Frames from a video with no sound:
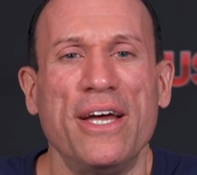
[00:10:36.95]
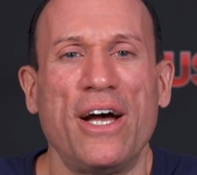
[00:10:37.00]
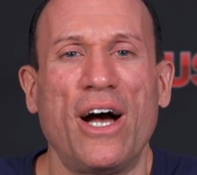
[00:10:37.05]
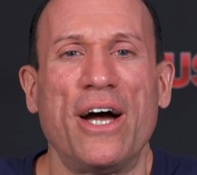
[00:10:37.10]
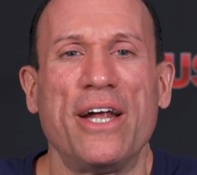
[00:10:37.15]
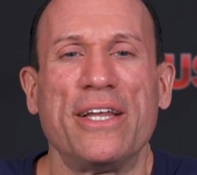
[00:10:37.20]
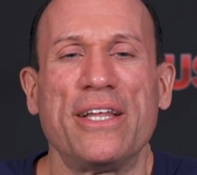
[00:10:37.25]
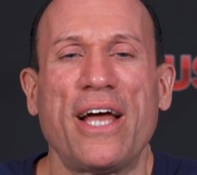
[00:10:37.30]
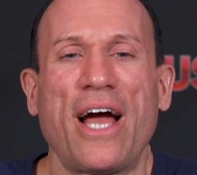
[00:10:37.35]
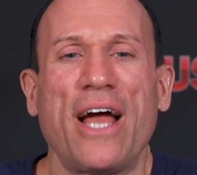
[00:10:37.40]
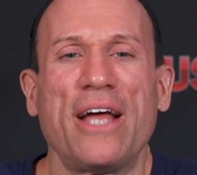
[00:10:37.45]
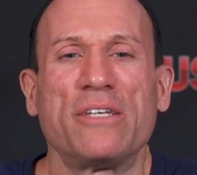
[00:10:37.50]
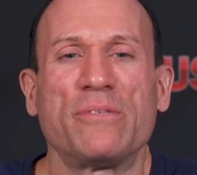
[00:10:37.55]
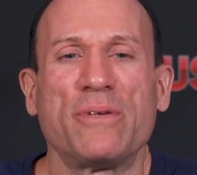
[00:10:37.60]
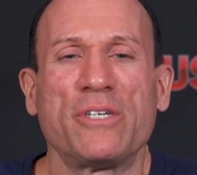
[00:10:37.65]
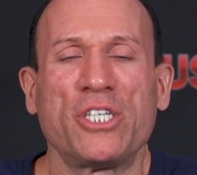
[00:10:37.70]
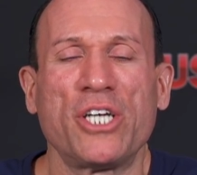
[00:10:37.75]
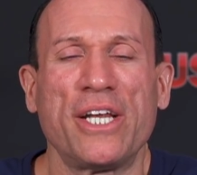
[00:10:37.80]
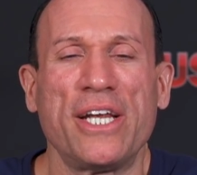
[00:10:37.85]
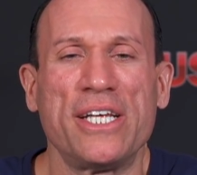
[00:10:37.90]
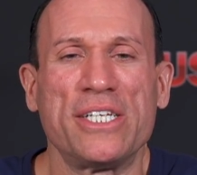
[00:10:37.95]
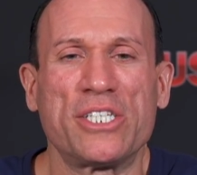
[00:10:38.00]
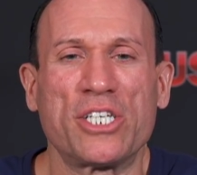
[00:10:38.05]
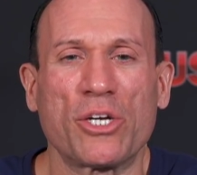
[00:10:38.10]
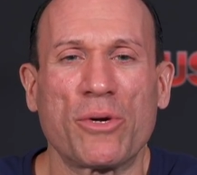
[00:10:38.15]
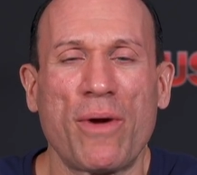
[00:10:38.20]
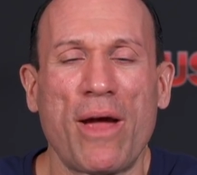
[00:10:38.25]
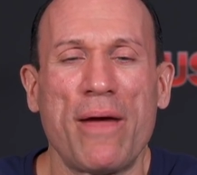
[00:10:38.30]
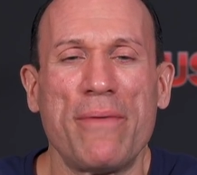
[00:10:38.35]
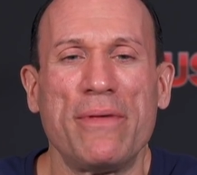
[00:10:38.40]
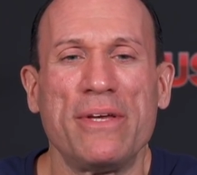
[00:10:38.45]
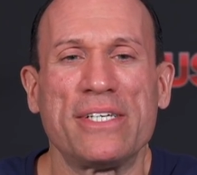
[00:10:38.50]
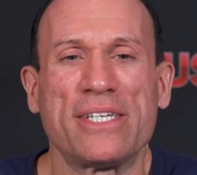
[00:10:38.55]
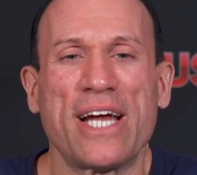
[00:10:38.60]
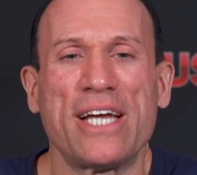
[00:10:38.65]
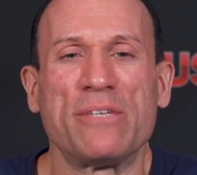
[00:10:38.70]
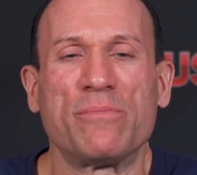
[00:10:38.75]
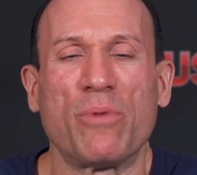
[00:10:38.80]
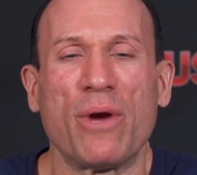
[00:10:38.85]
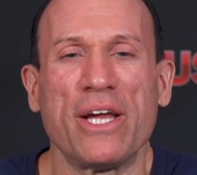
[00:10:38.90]
on especially on instagram these
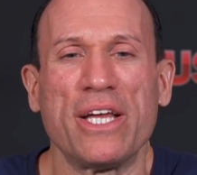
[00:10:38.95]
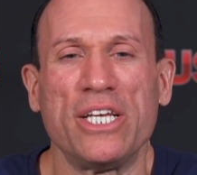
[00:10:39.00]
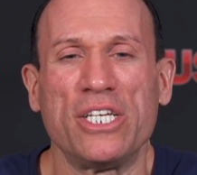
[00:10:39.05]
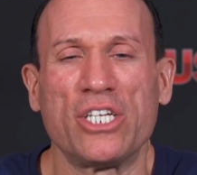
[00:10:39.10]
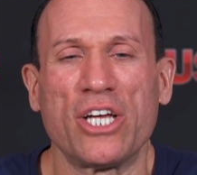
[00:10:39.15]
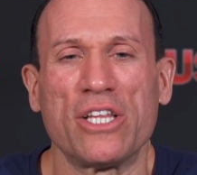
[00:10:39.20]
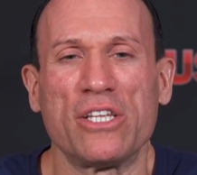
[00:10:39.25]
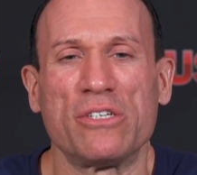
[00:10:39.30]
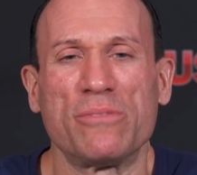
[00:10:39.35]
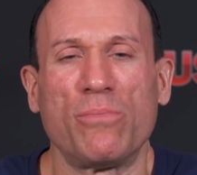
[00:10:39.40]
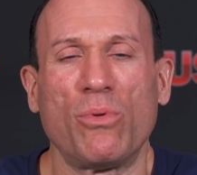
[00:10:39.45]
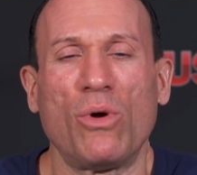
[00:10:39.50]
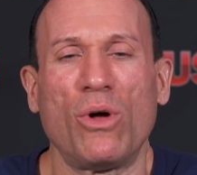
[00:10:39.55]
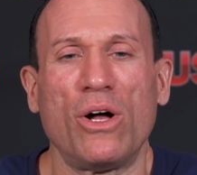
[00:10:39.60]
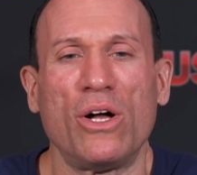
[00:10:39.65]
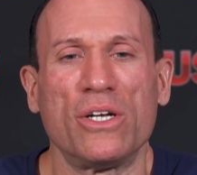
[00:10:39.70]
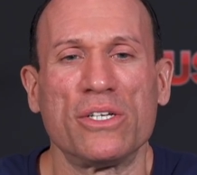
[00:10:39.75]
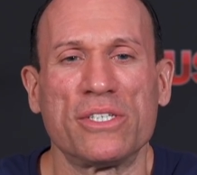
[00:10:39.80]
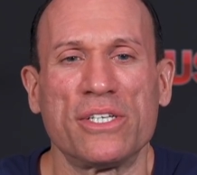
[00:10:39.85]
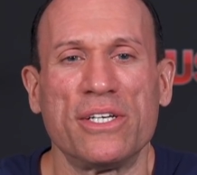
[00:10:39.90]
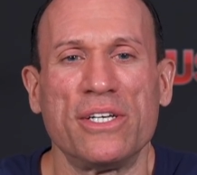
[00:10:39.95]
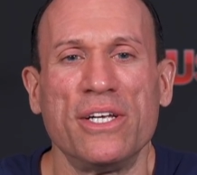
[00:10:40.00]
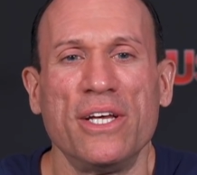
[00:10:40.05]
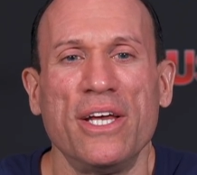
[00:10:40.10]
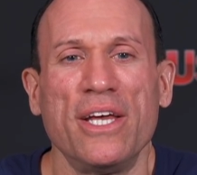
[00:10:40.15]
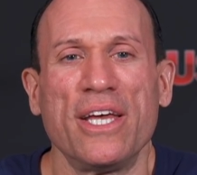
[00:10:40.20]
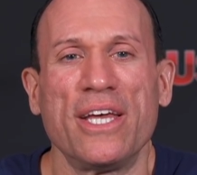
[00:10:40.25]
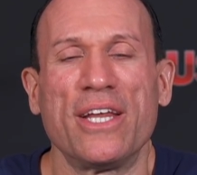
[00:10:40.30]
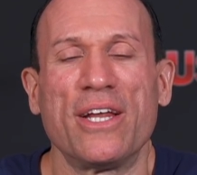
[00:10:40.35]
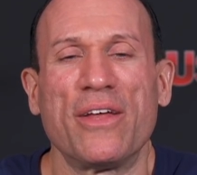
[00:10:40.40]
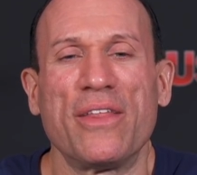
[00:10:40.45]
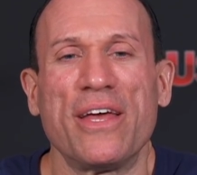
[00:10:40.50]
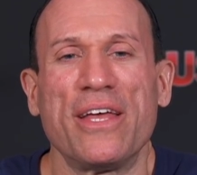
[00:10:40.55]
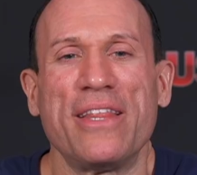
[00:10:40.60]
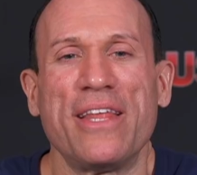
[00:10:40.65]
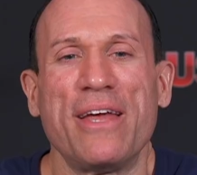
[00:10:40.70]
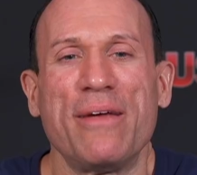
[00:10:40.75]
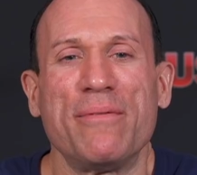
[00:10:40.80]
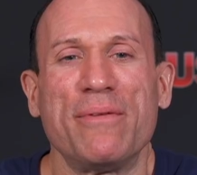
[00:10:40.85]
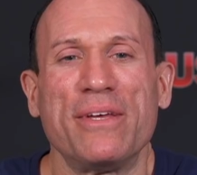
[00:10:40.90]
guys break each other's balls and you know they,
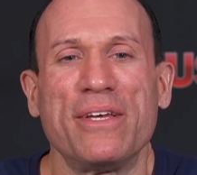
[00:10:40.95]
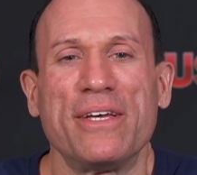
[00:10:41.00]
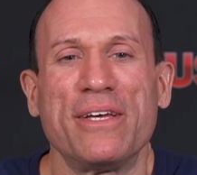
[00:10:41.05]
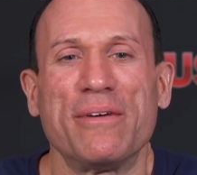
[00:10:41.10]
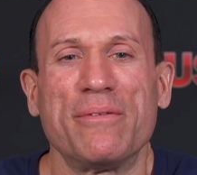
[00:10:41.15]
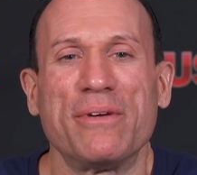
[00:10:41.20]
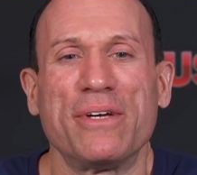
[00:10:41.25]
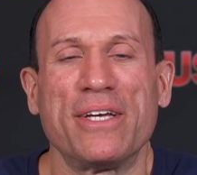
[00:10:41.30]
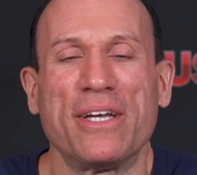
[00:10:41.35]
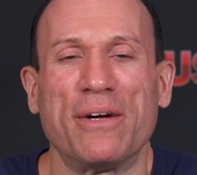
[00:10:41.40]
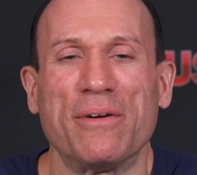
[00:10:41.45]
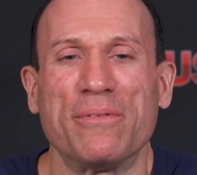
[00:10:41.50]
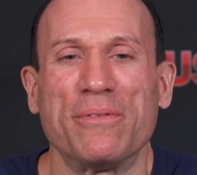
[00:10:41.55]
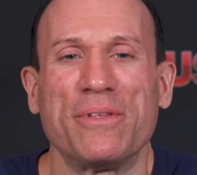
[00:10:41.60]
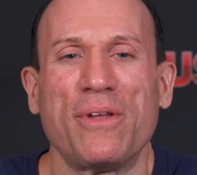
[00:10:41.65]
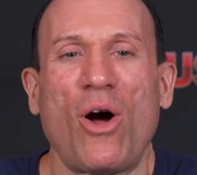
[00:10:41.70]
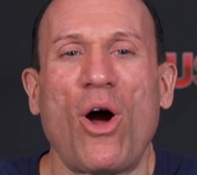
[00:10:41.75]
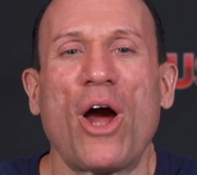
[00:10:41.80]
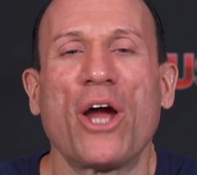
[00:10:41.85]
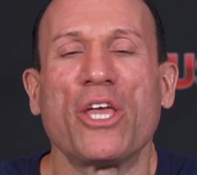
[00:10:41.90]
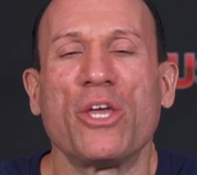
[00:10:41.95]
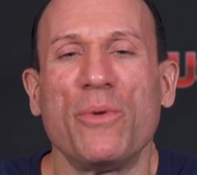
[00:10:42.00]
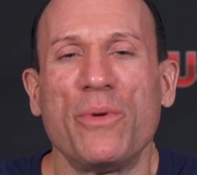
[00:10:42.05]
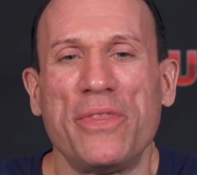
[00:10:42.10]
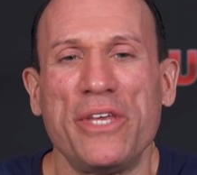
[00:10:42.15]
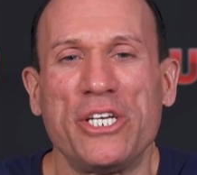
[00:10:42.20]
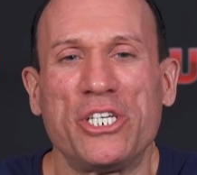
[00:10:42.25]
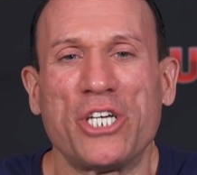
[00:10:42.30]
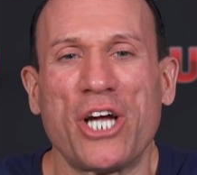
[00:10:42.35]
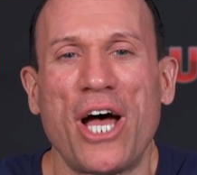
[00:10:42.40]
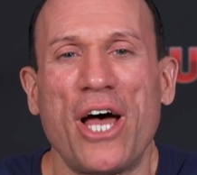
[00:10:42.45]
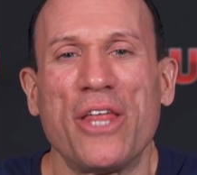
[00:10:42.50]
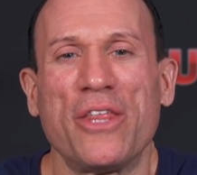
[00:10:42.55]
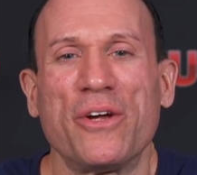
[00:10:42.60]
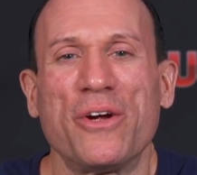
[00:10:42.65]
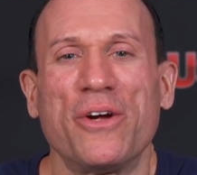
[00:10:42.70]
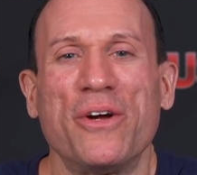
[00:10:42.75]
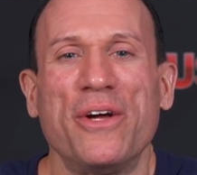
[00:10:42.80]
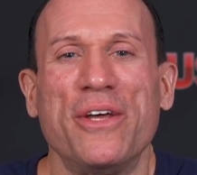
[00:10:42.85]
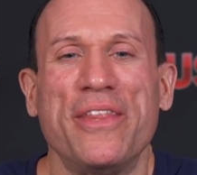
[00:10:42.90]
they you know argue with each
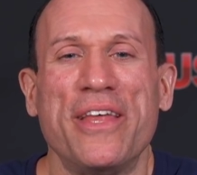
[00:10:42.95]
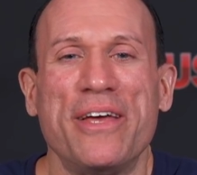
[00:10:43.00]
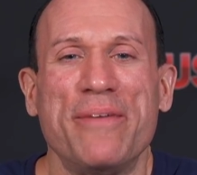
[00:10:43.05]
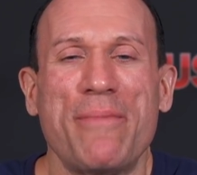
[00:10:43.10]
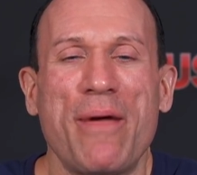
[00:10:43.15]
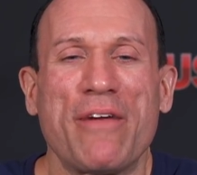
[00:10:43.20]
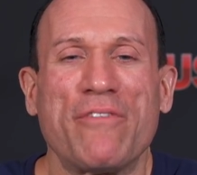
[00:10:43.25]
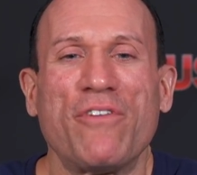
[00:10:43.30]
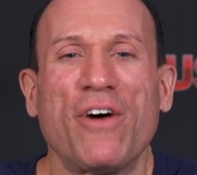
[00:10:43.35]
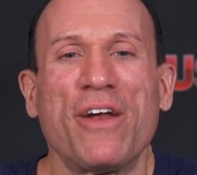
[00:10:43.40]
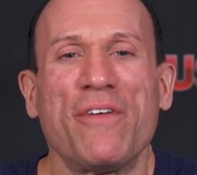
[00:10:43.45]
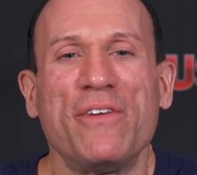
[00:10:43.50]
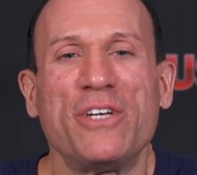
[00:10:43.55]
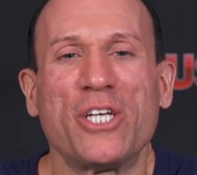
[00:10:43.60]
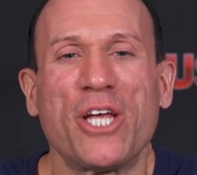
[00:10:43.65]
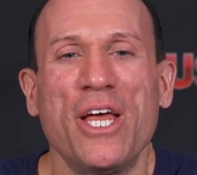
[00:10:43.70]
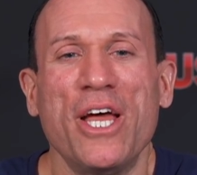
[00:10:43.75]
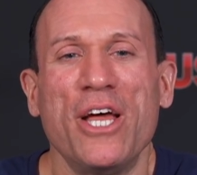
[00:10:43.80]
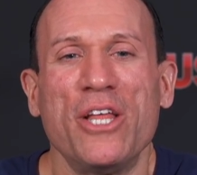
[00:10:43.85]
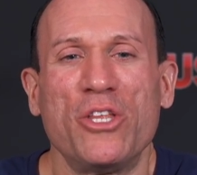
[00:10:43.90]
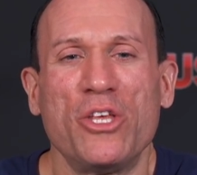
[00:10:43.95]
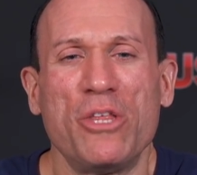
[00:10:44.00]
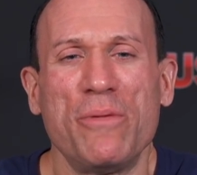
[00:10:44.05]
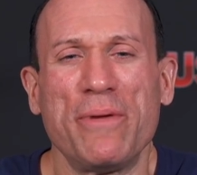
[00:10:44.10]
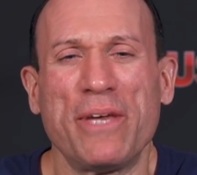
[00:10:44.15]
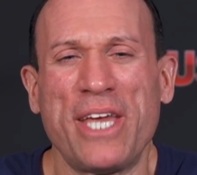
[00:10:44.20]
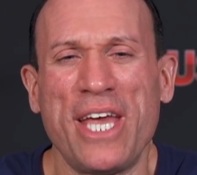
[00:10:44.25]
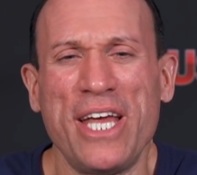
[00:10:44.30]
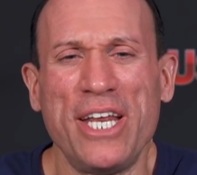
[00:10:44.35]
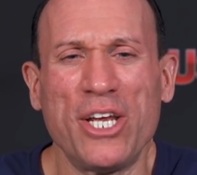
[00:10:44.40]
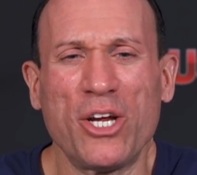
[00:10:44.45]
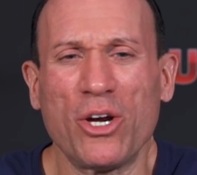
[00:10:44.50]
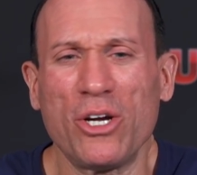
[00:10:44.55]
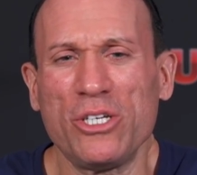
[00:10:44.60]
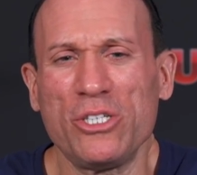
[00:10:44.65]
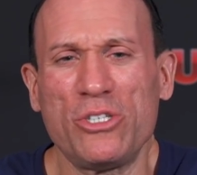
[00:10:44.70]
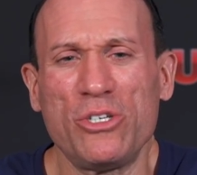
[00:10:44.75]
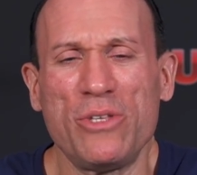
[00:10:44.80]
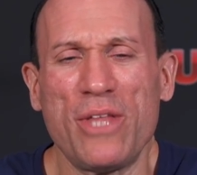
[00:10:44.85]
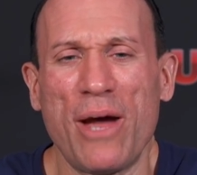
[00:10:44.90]
other and they make fun of each other do the bikini
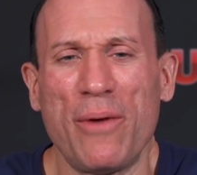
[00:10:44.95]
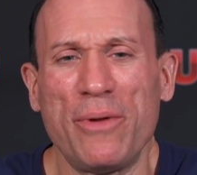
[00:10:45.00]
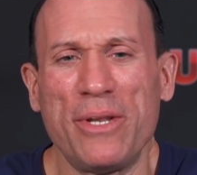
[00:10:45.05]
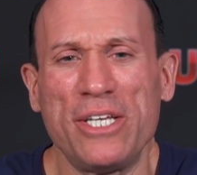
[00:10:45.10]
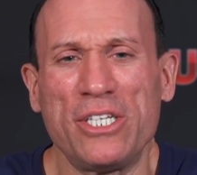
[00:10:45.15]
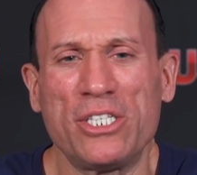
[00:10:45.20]
girls do that with each